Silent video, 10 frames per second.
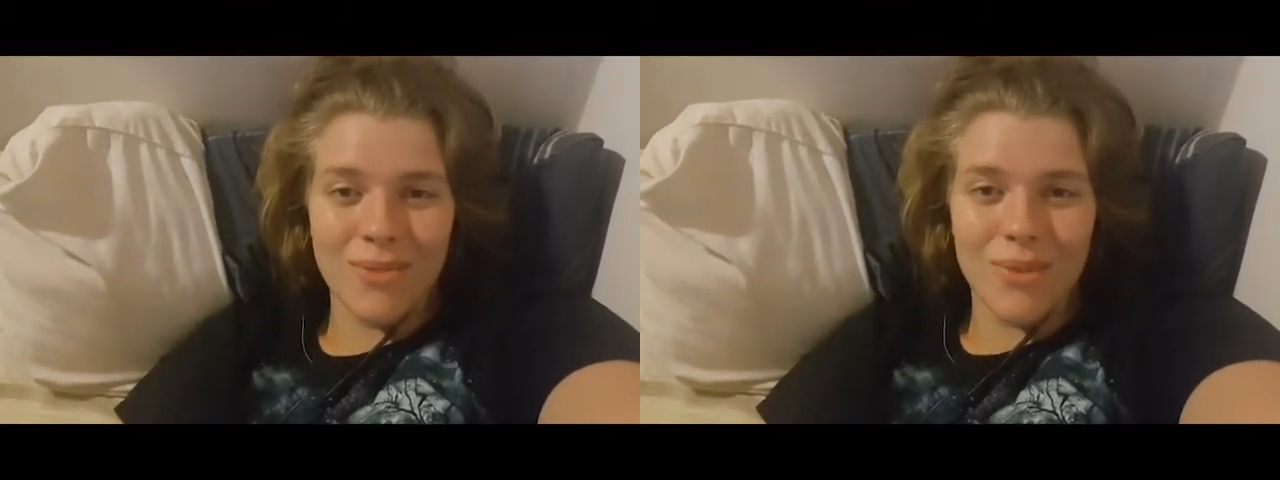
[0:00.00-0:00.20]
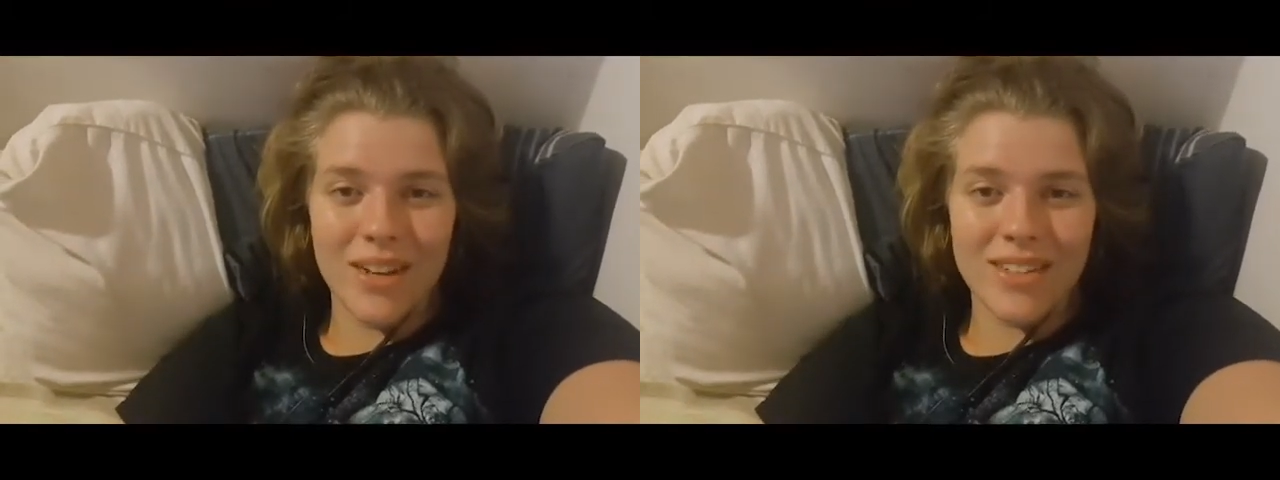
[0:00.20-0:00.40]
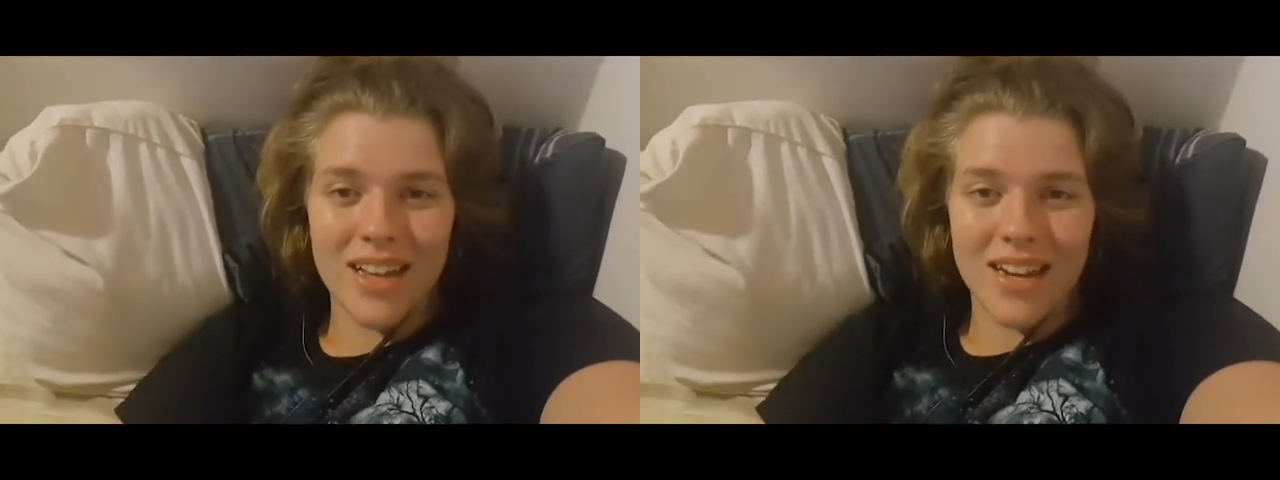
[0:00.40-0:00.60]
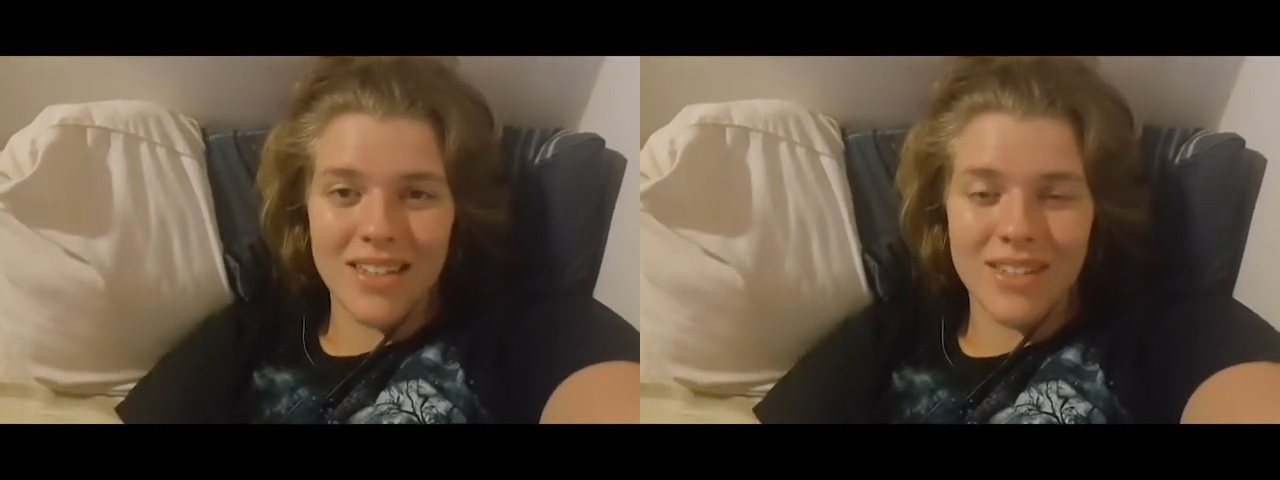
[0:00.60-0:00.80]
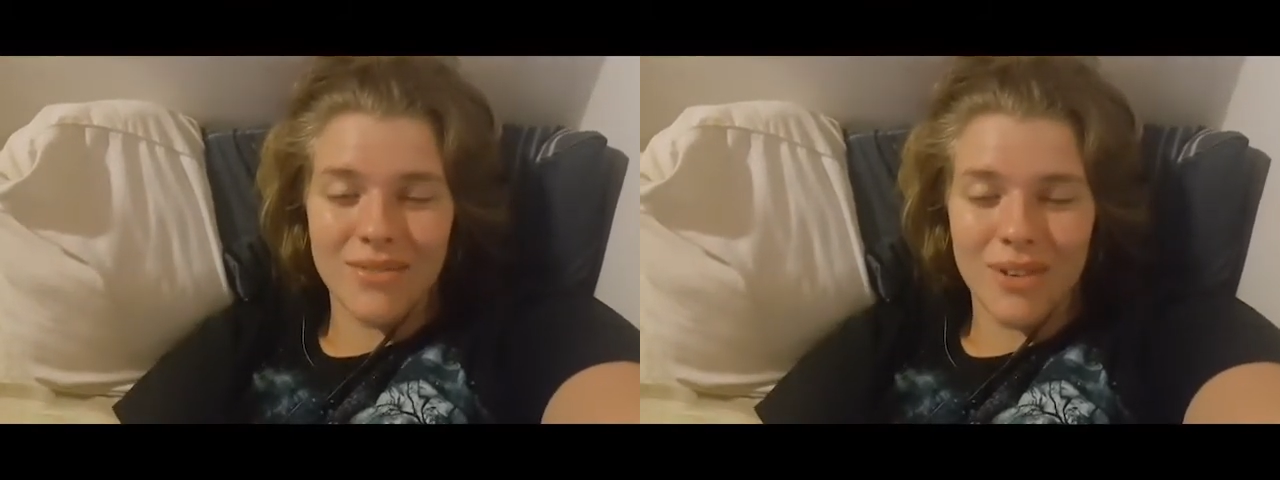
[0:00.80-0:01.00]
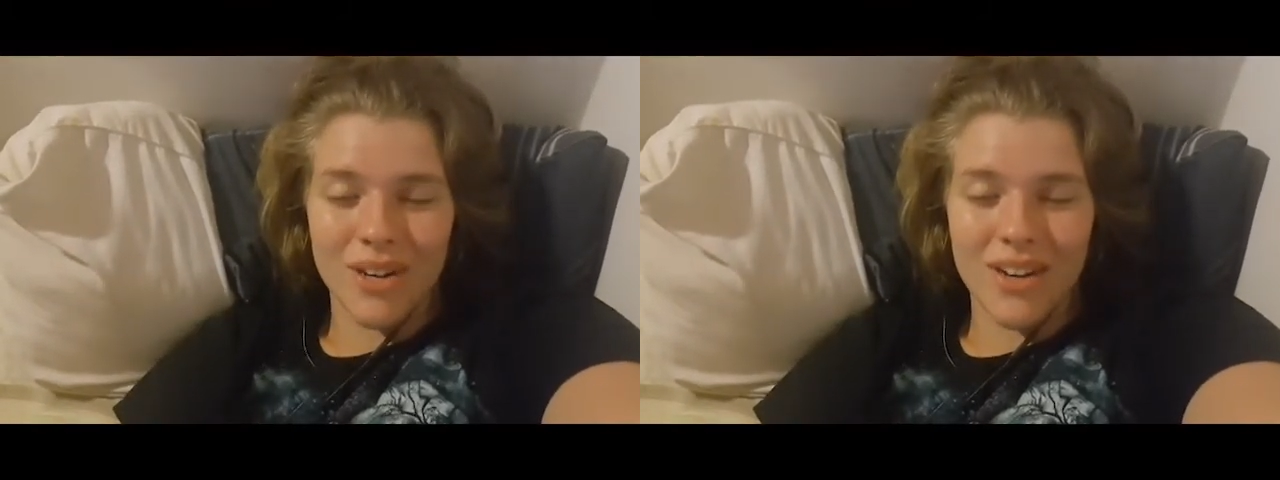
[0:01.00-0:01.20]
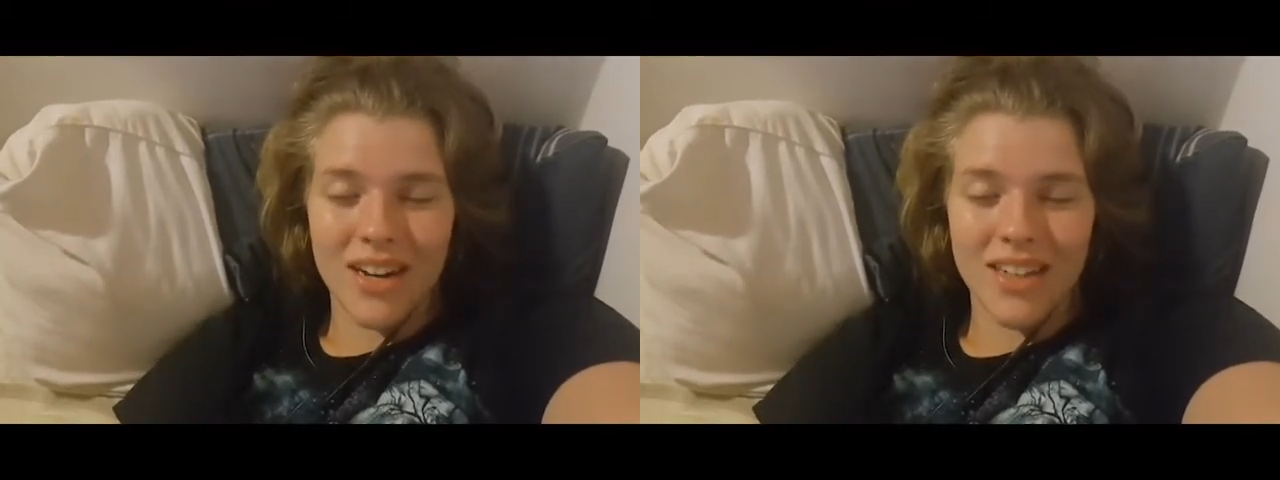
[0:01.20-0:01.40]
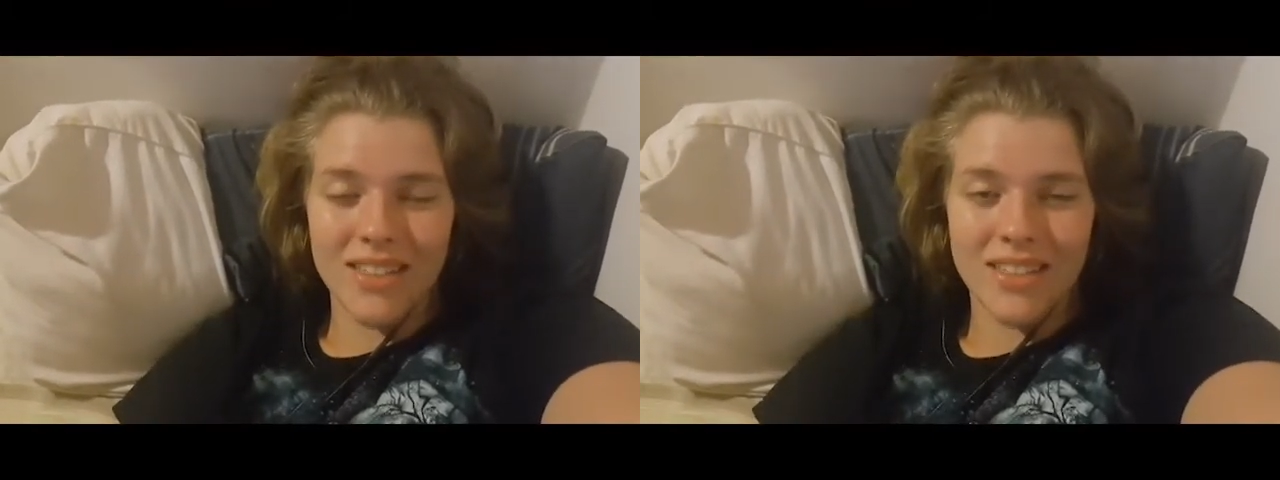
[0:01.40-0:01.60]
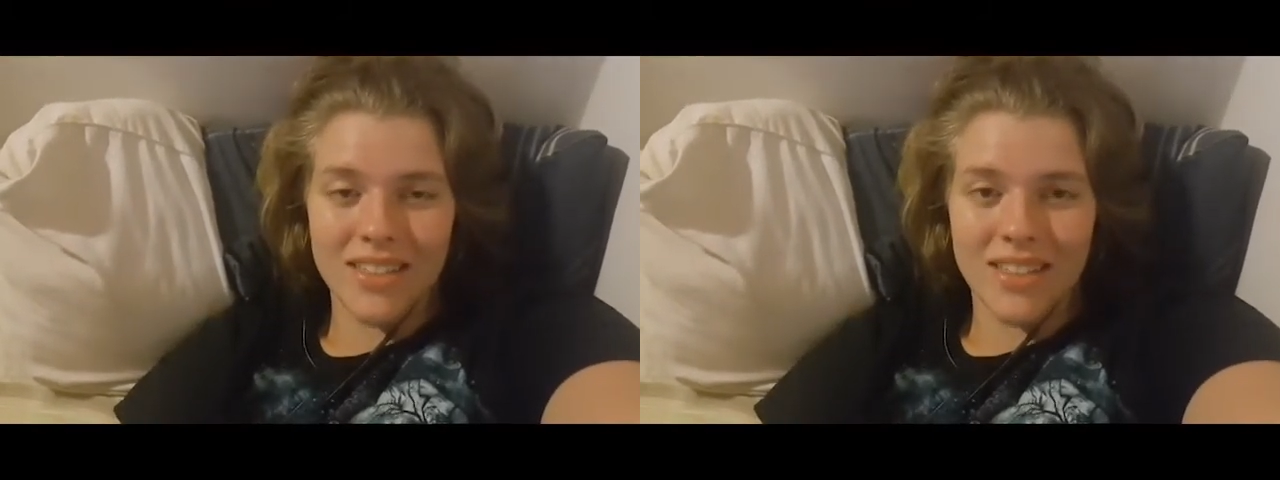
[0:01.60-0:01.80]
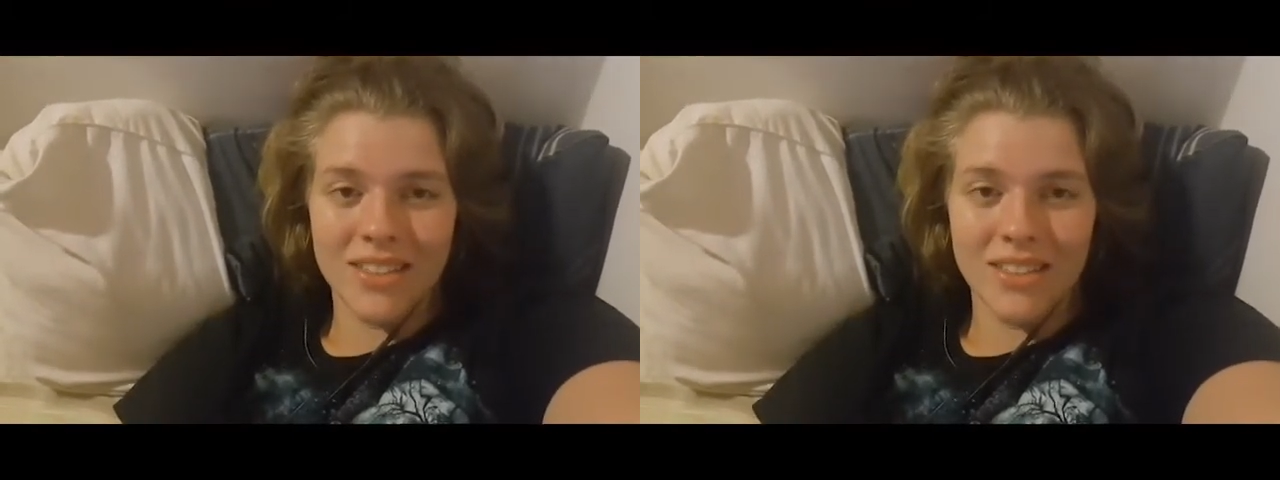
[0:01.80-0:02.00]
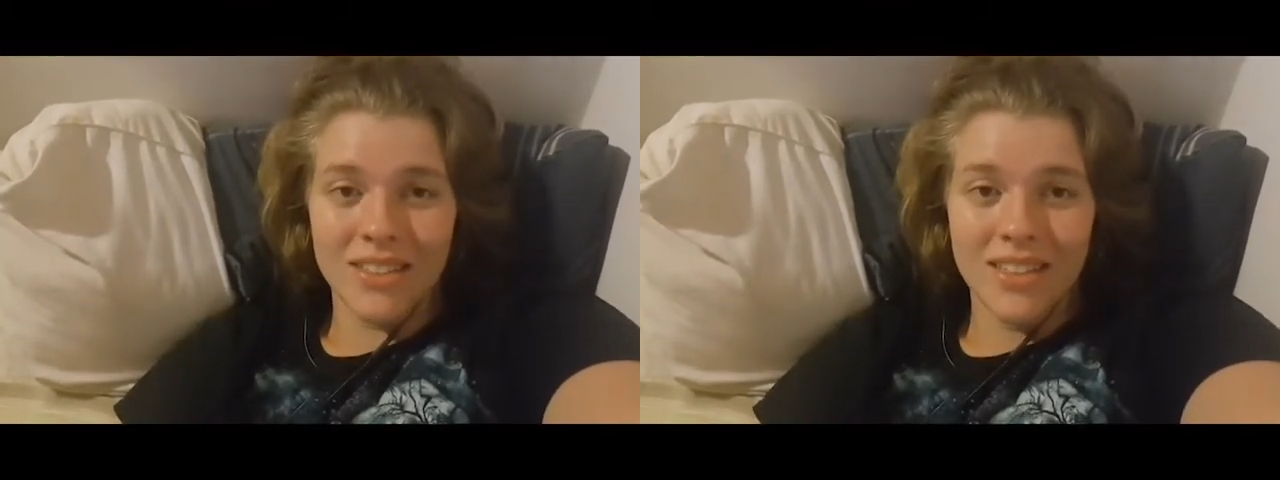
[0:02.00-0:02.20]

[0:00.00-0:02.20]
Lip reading: Buenos Aires tomorrow night, so